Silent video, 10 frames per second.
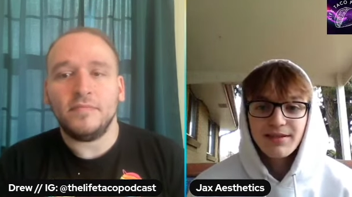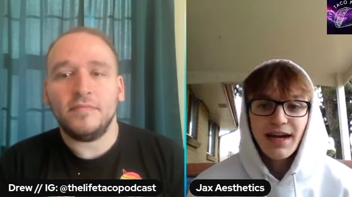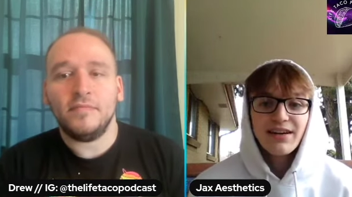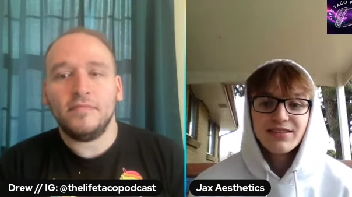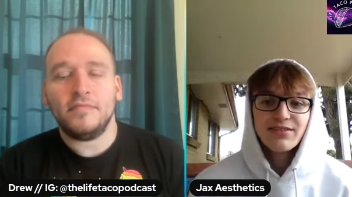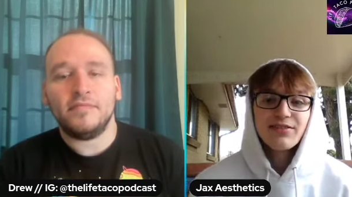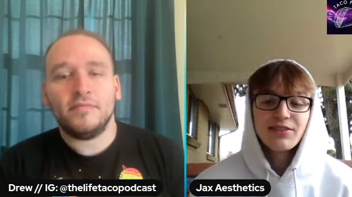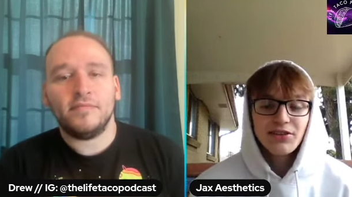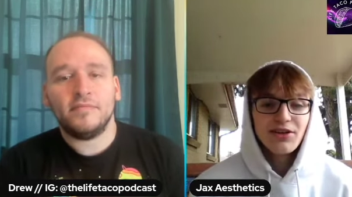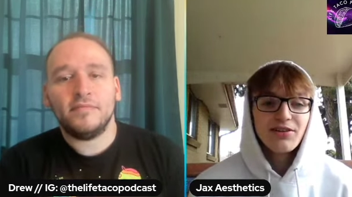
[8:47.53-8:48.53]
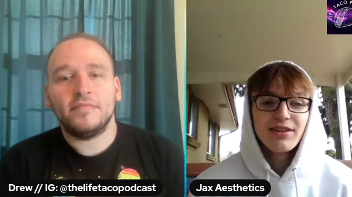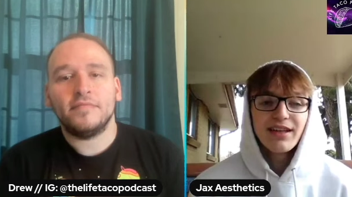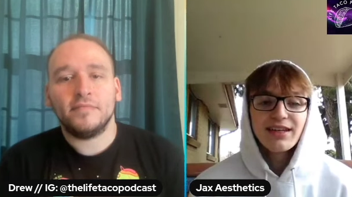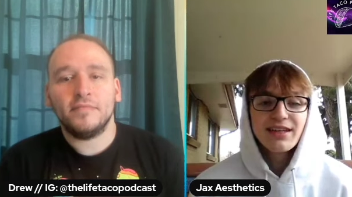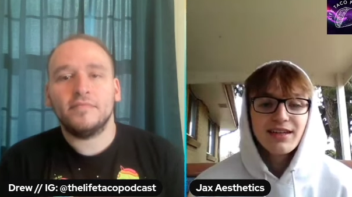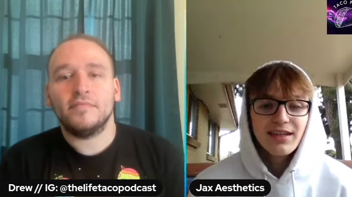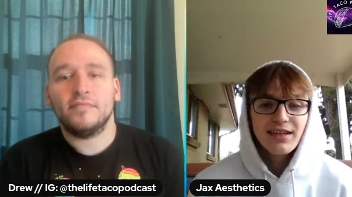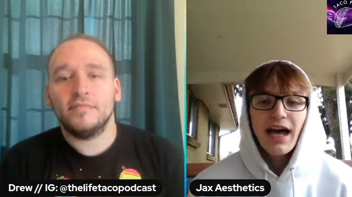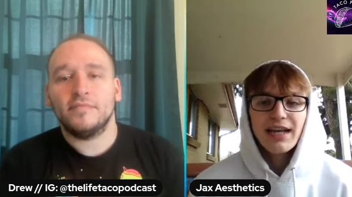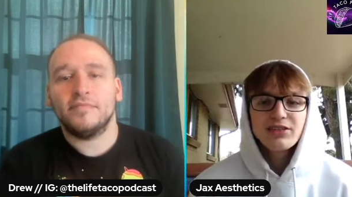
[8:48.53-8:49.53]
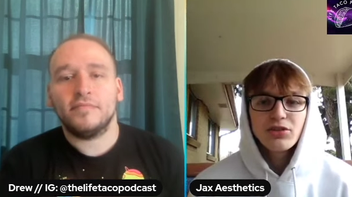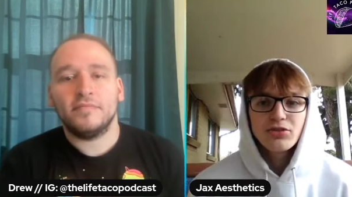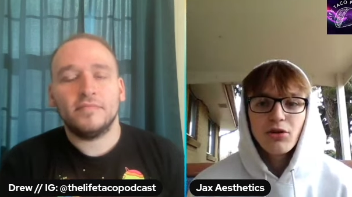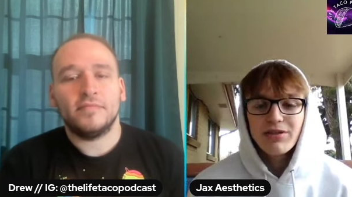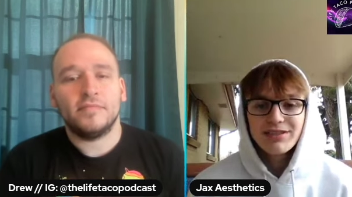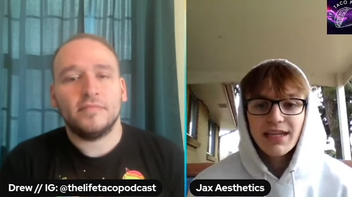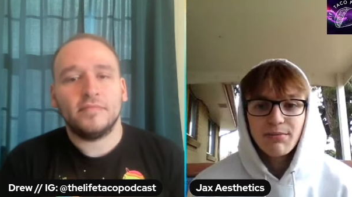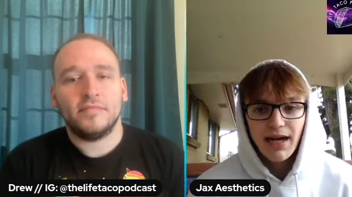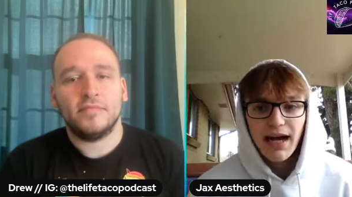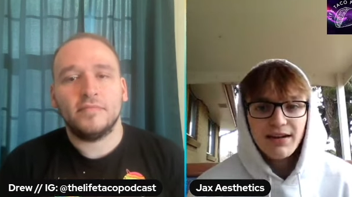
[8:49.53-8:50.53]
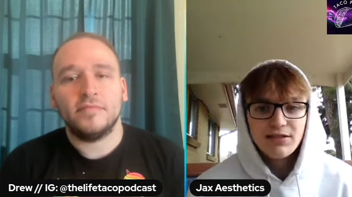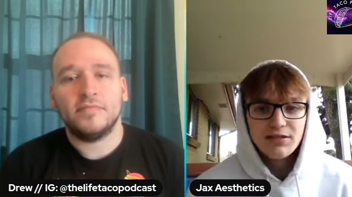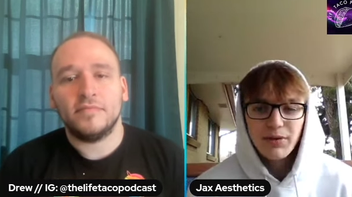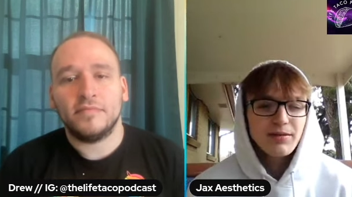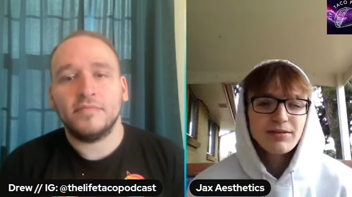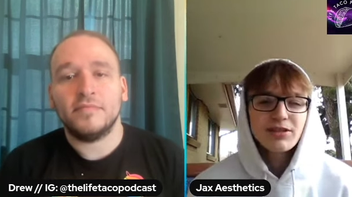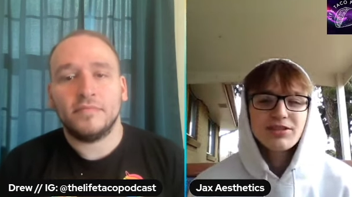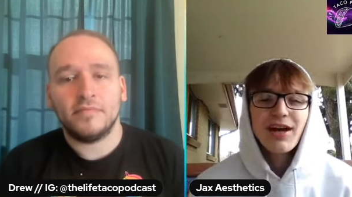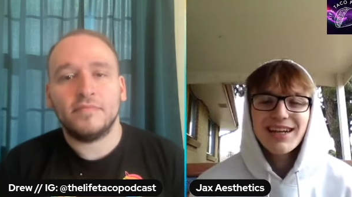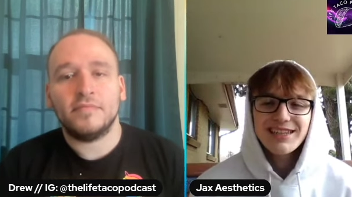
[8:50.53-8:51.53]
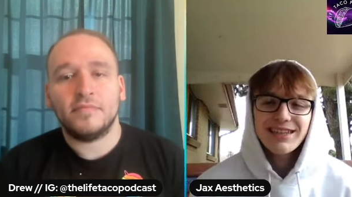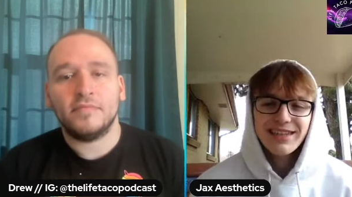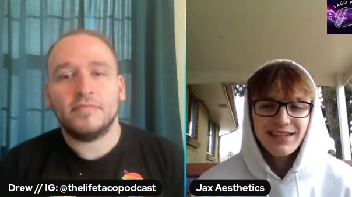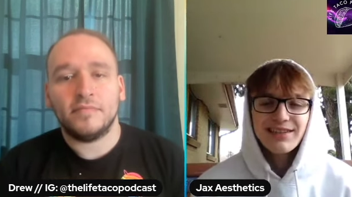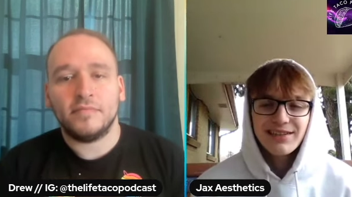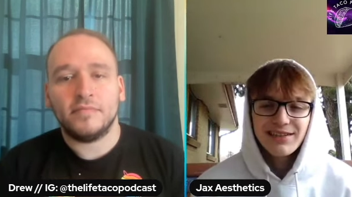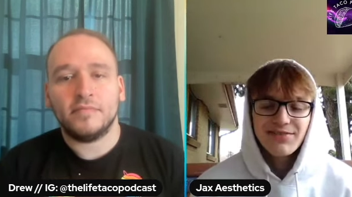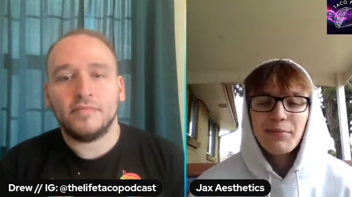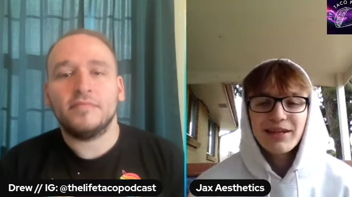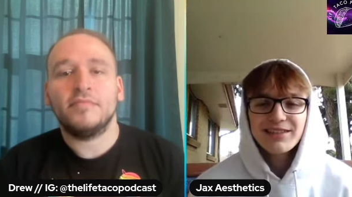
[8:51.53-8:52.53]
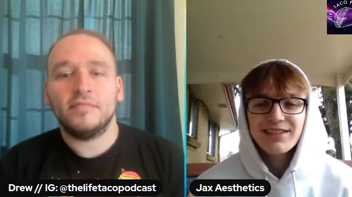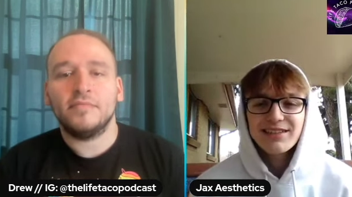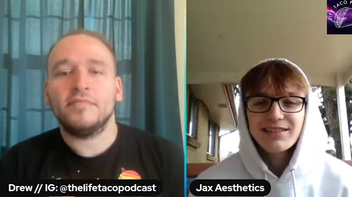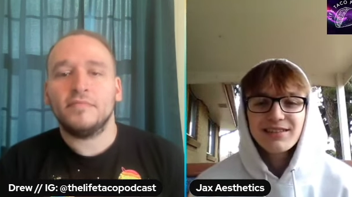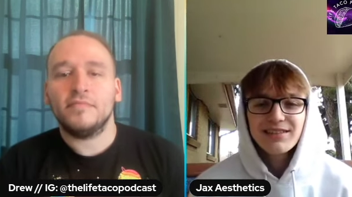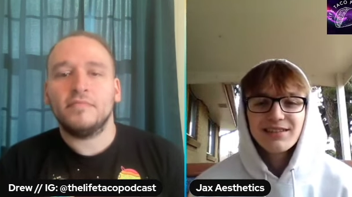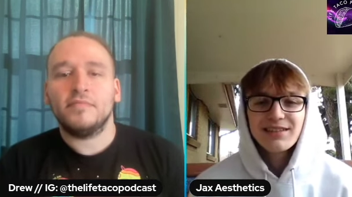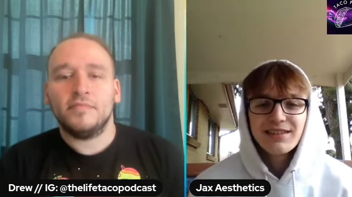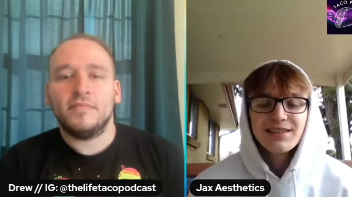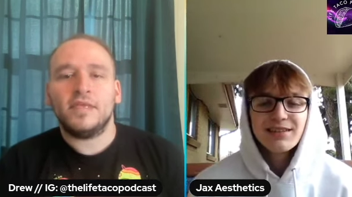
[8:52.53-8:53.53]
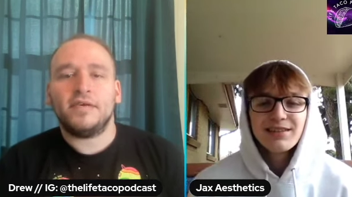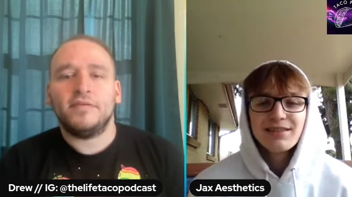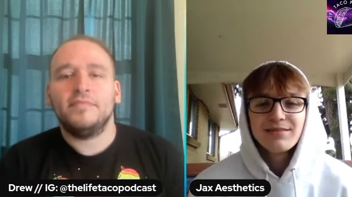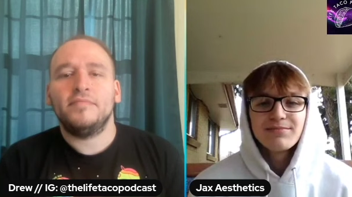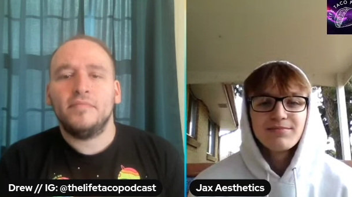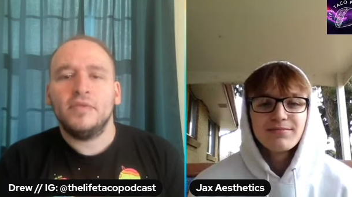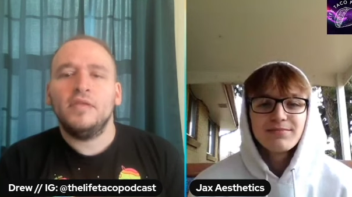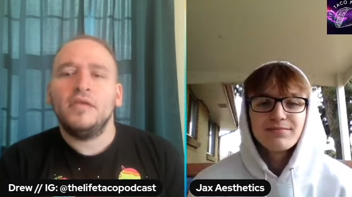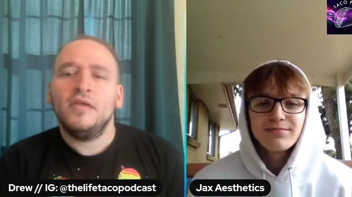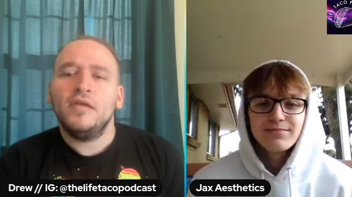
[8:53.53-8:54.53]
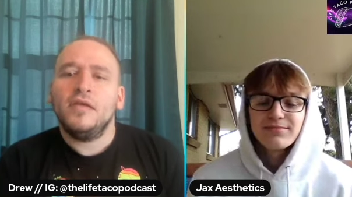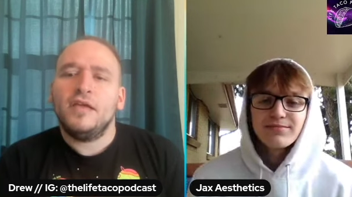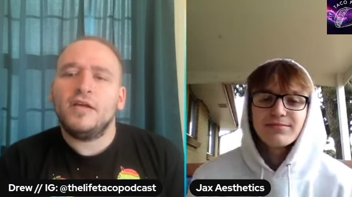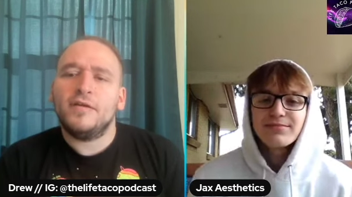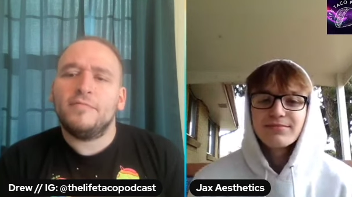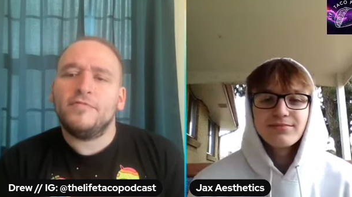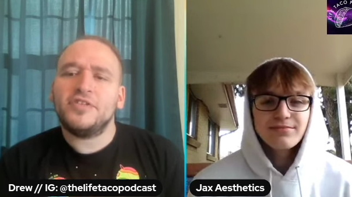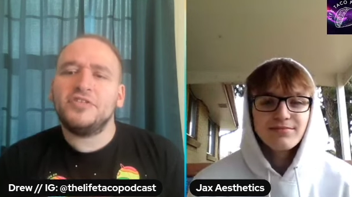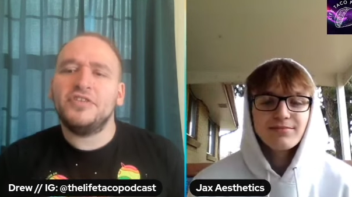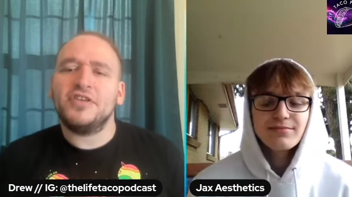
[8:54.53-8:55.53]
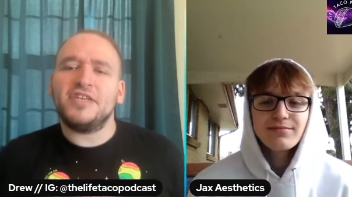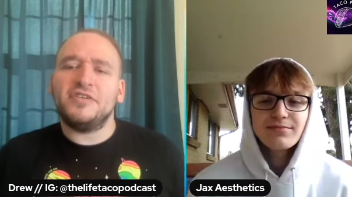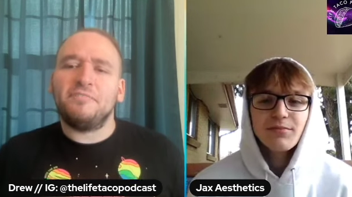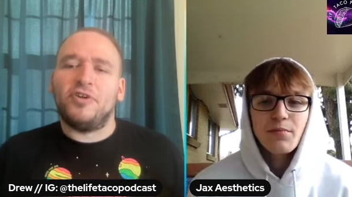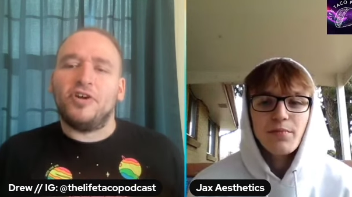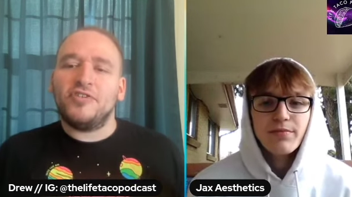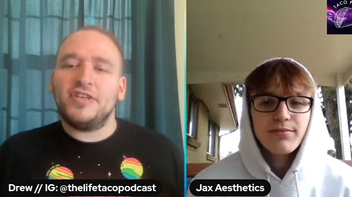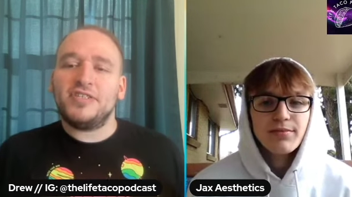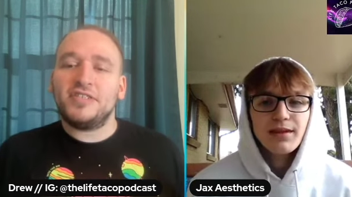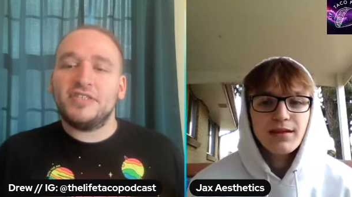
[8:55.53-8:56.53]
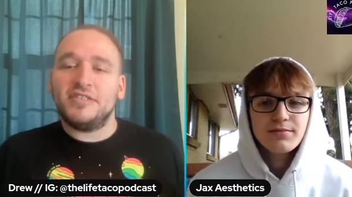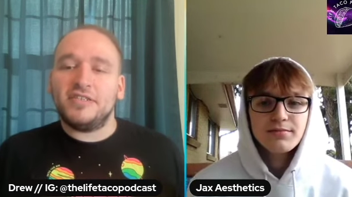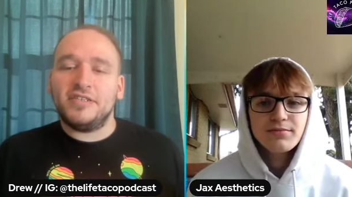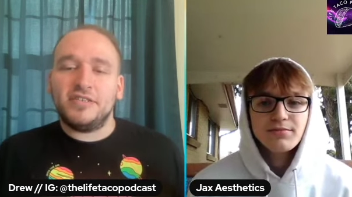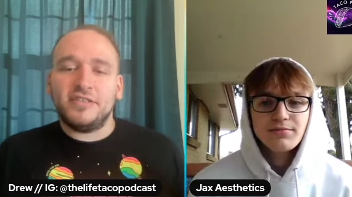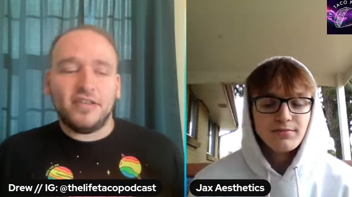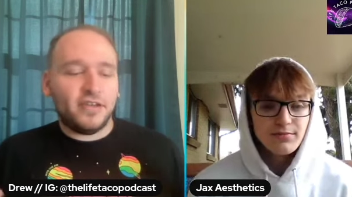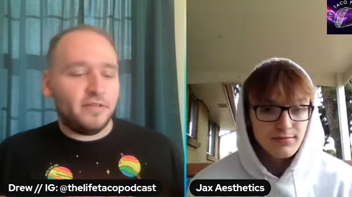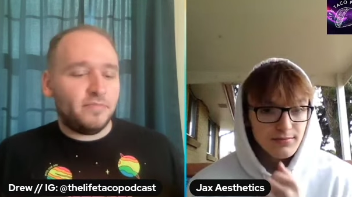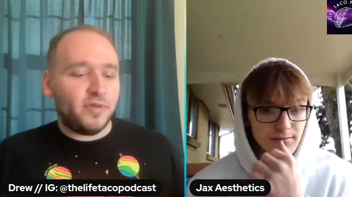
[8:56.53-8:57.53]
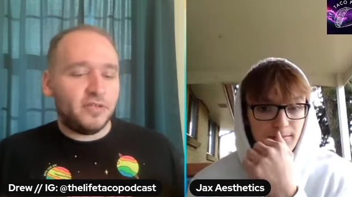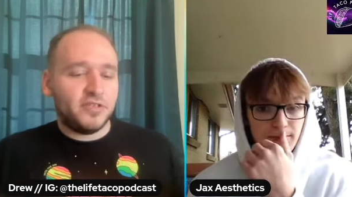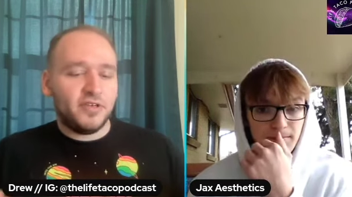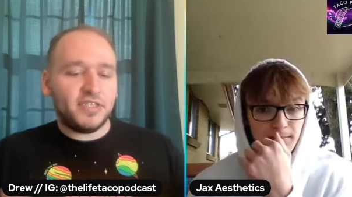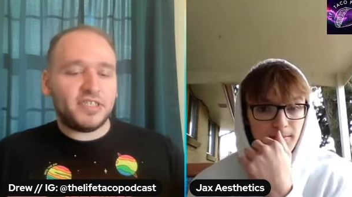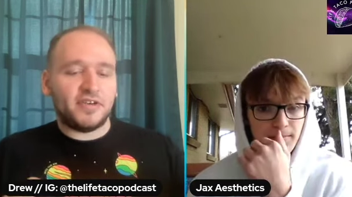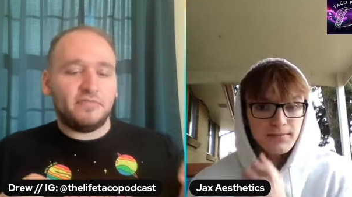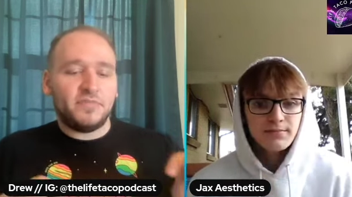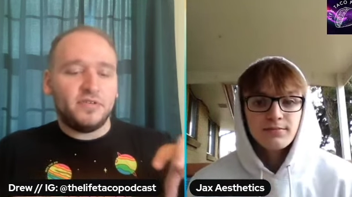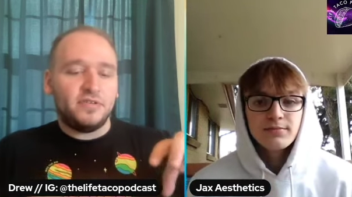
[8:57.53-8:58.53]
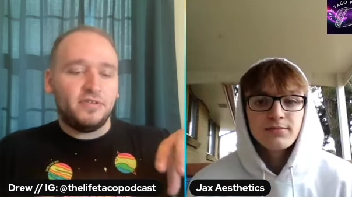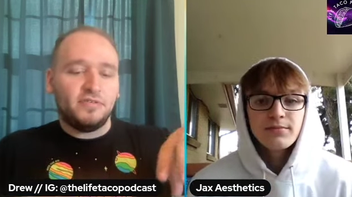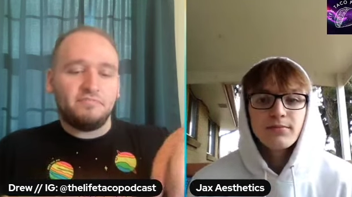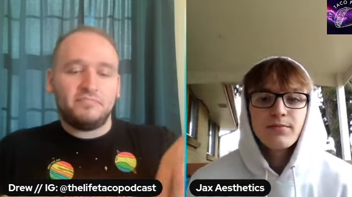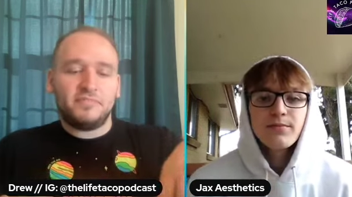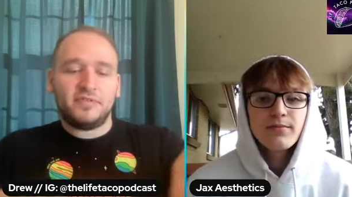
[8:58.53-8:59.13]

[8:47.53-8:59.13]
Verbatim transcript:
Speaker 1: dives I've ever thrown. Like, I can still throw the same dives, but just not as clean, if that makes sense.
Speaker 2: Yeah. Um, when you look at your progress, because um, on your Instagram, you're,